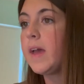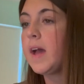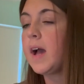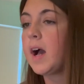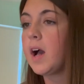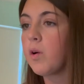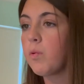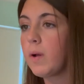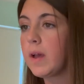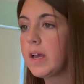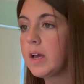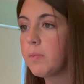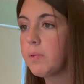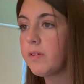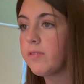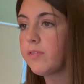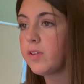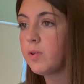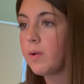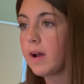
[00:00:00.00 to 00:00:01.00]
I wake up
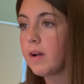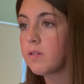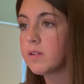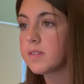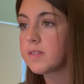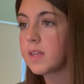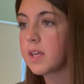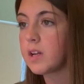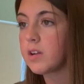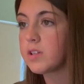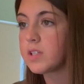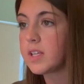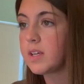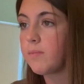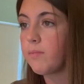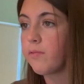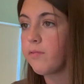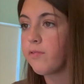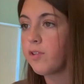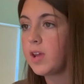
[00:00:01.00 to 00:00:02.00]
a few hours later to
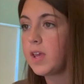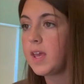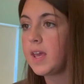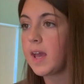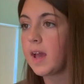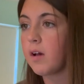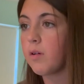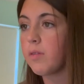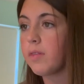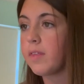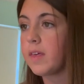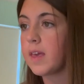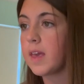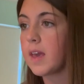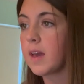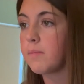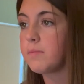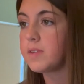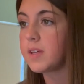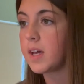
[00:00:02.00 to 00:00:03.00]
him freaking out,
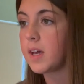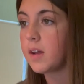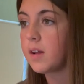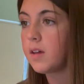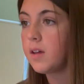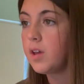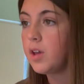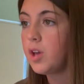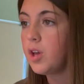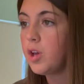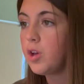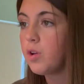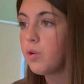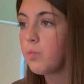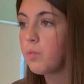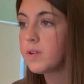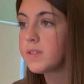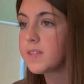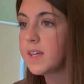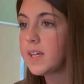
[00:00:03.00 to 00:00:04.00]
thinking I'm dead.
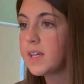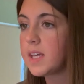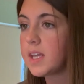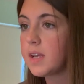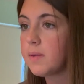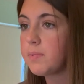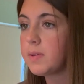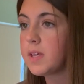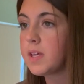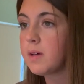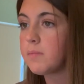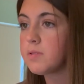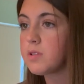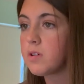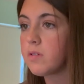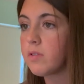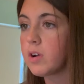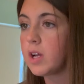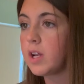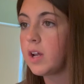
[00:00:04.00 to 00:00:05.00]
Once I get up, he comes
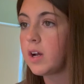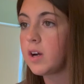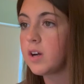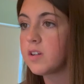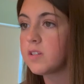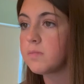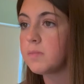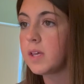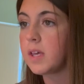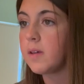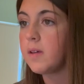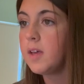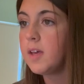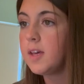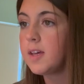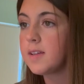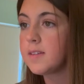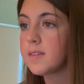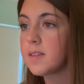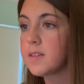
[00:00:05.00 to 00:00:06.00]
over and hugs me
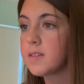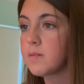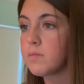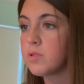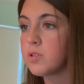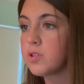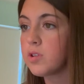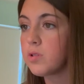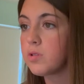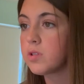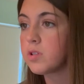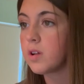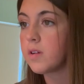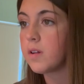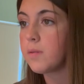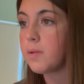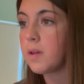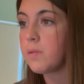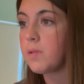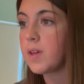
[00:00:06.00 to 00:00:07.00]
and says, I'm so
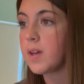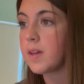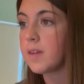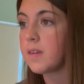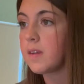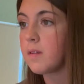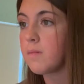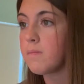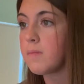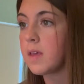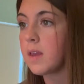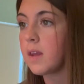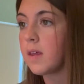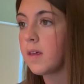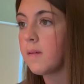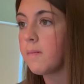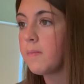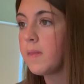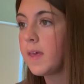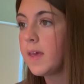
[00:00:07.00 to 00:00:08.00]
sorry, baby, I didn't mean
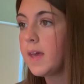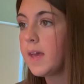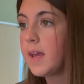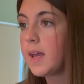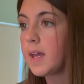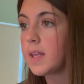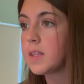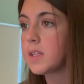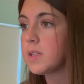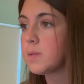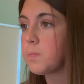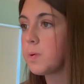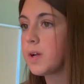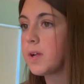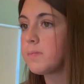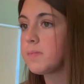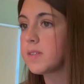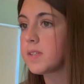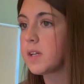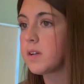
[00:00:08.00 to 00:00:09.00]
it. At this point,
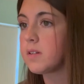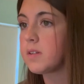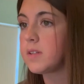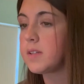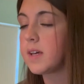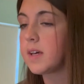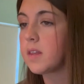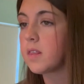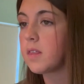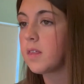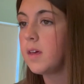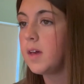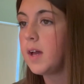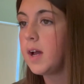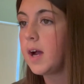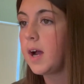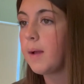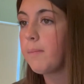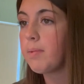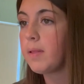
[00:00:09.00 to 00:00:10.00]
I'm scared to death.
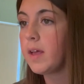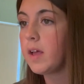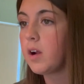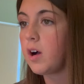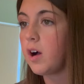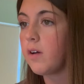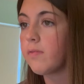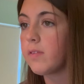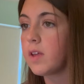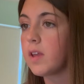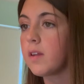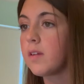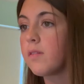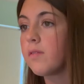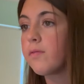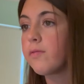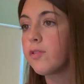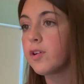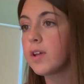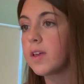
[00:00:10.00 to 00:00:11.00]
I play it off and
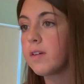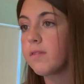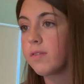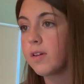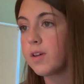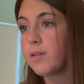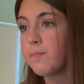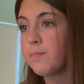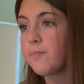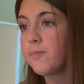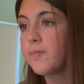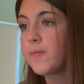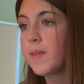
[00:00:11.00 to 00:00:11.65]
forgive him.